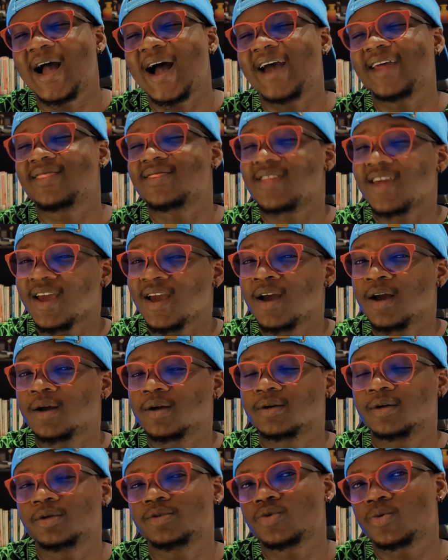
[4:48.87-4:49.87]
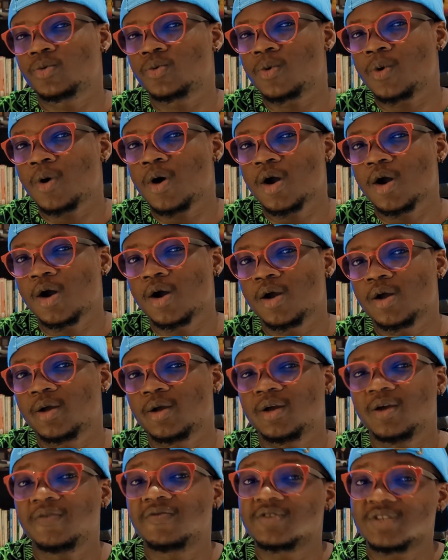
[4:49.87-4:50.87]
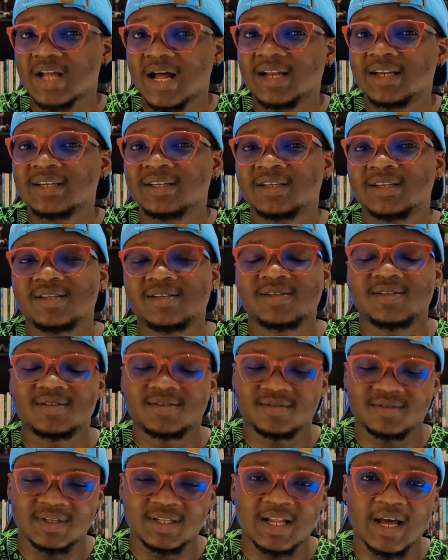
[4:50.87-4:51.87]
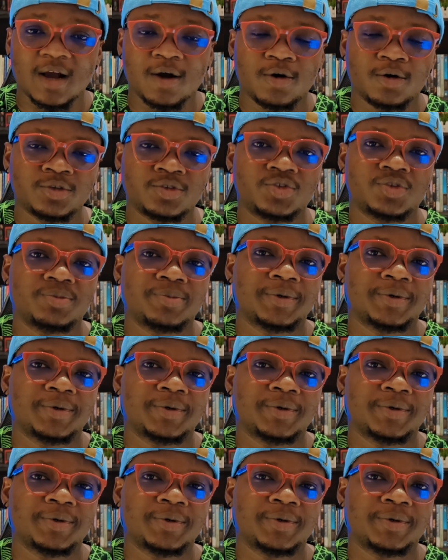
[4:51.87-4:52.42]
I think it would work if Starlink is in that country,